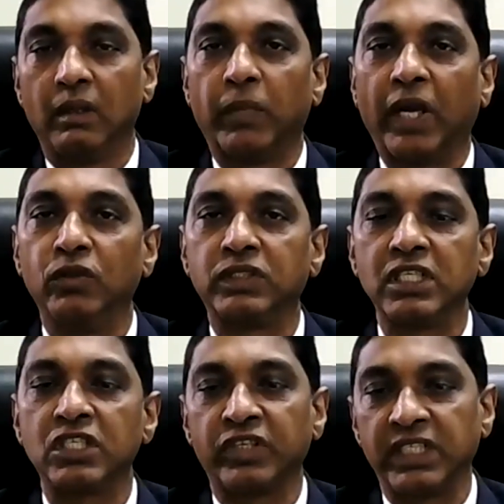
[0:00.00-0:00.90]
by using
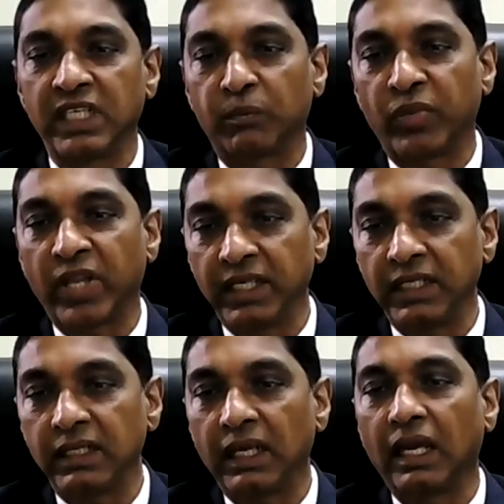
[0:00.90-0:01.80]
strategic
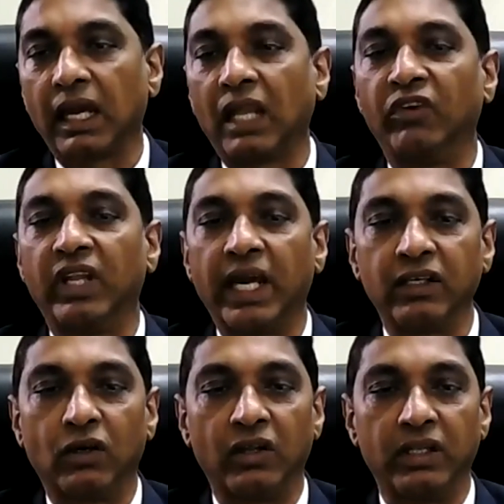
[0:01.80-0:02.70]
planning and
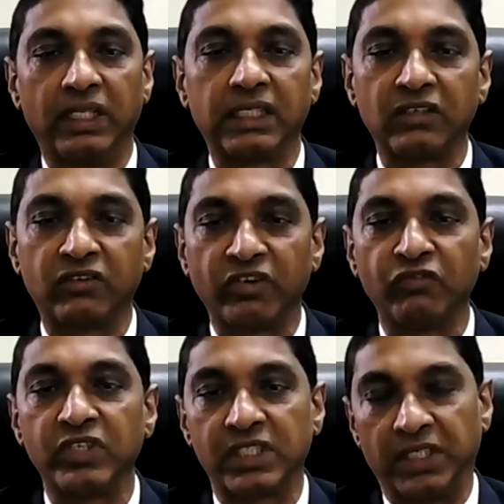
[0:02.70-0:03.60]
relying on data-driven
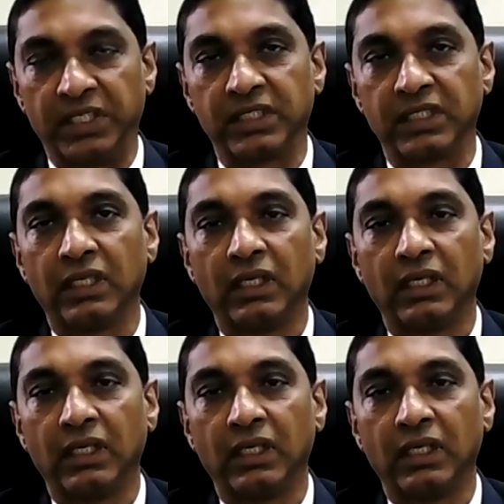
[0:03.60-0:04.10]
research